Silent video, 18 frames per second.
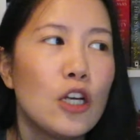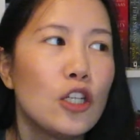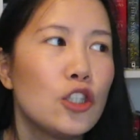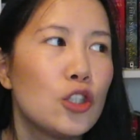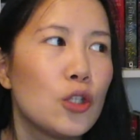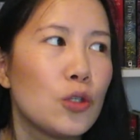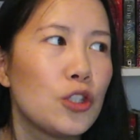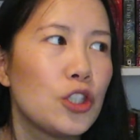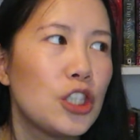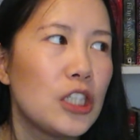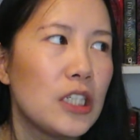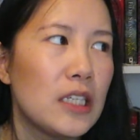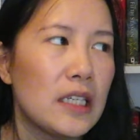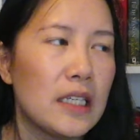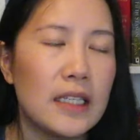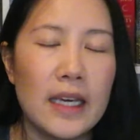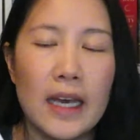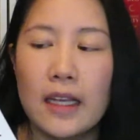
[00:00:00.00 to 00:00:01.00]
so
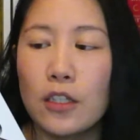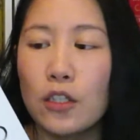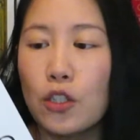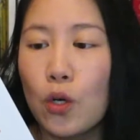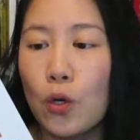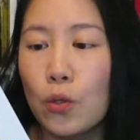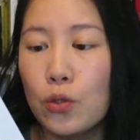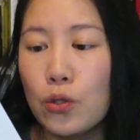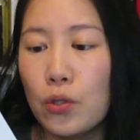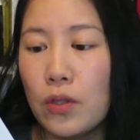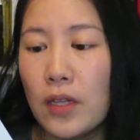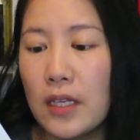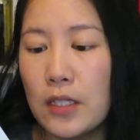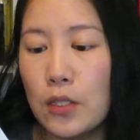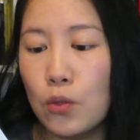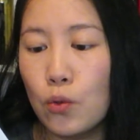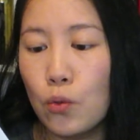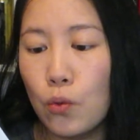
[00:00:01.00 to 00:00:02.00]
she can go to
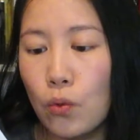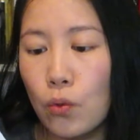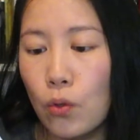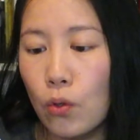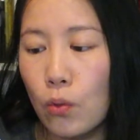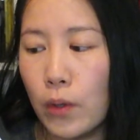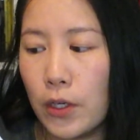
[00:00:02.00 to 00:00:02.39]
this school